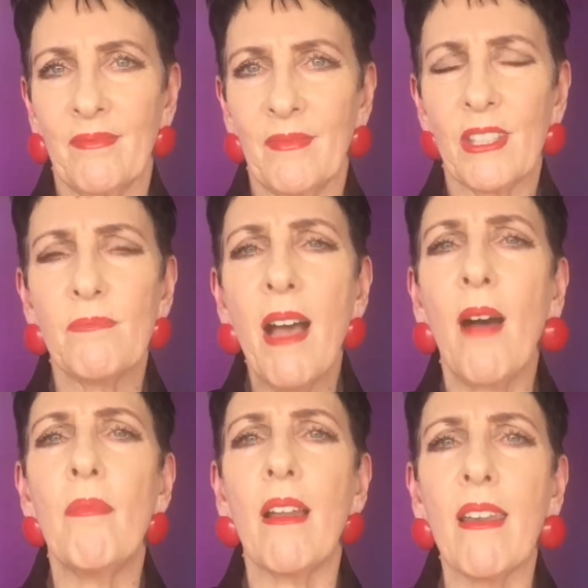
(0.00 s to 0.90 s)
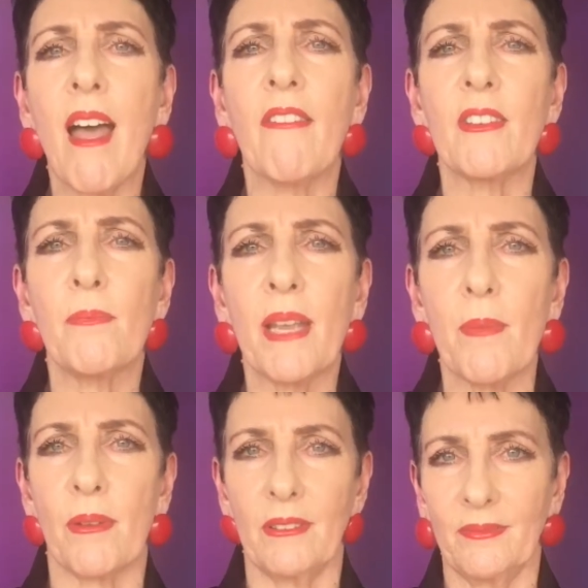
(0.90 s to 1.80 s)
Because Mum loved
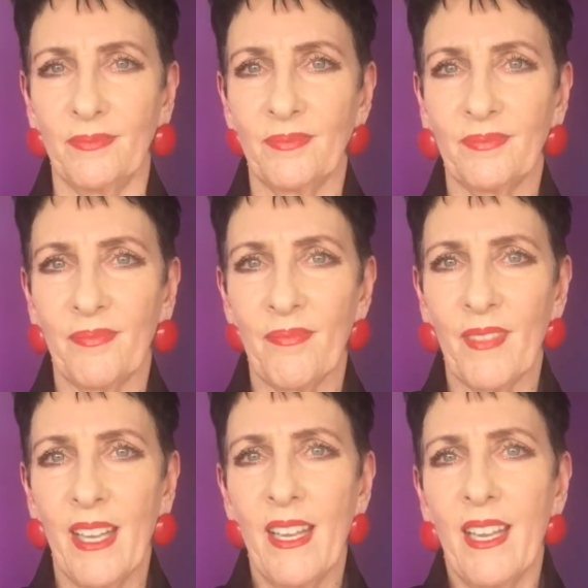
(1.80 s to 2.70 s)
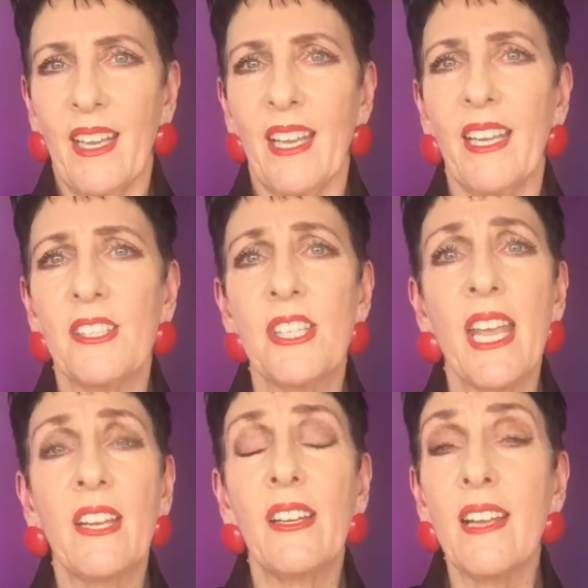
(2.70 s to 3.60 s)
people.
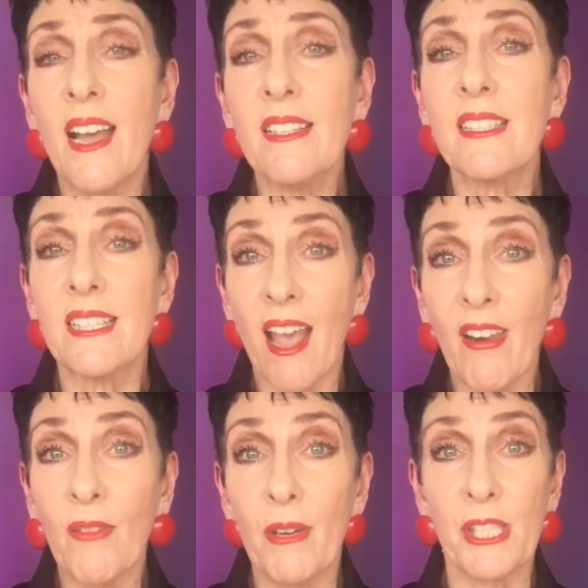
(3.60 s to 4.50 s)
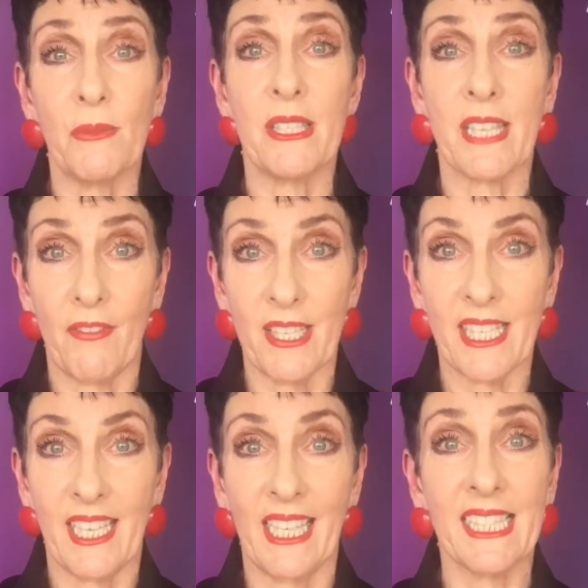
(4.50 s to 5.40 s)
She had her last salon when she was
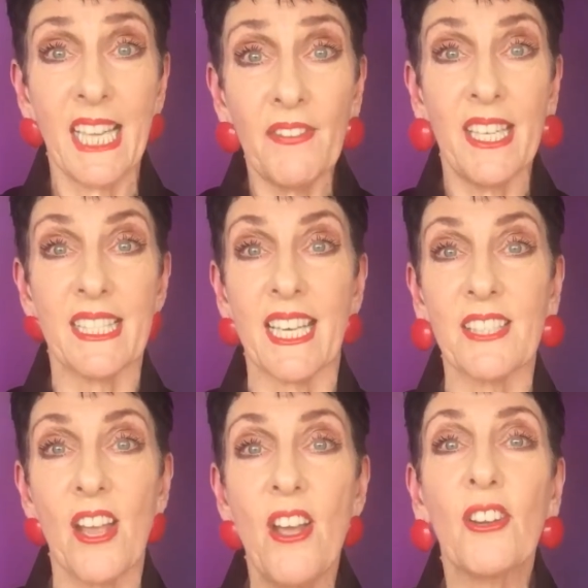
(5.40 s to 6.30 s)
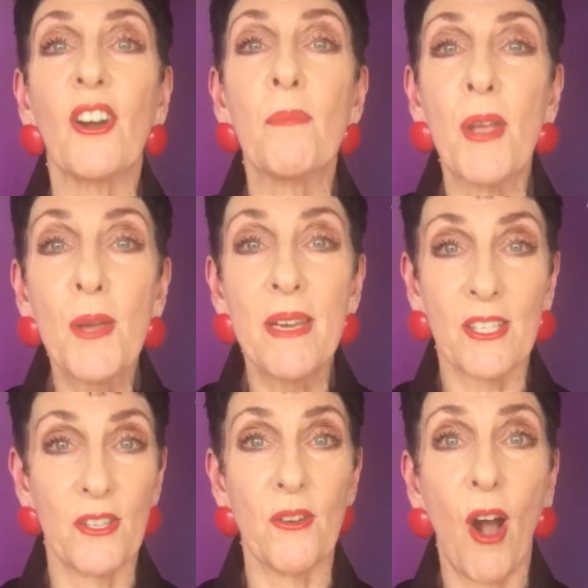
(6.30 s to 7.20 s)
70, and at 76 got a
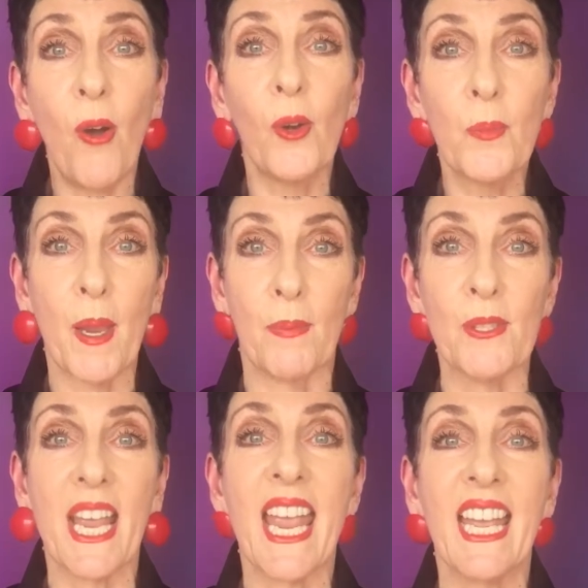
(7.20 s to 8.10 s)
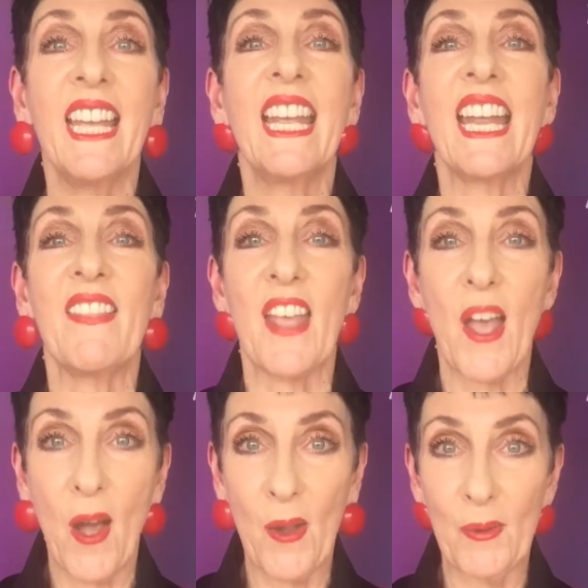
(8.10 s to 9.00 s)
permit to do old people's hair in their
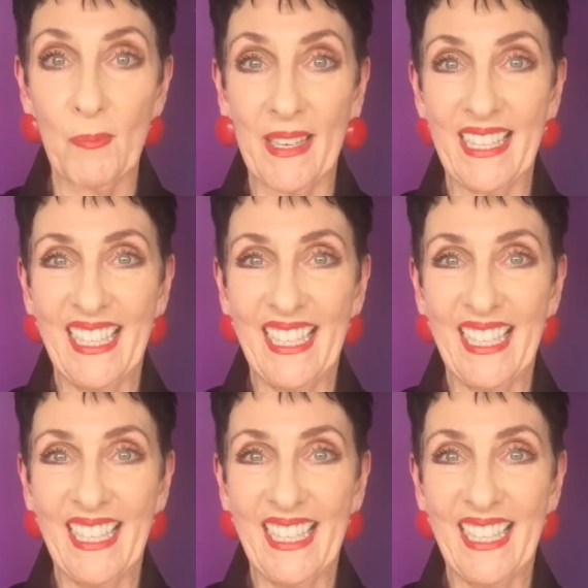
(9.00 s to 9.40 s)
home.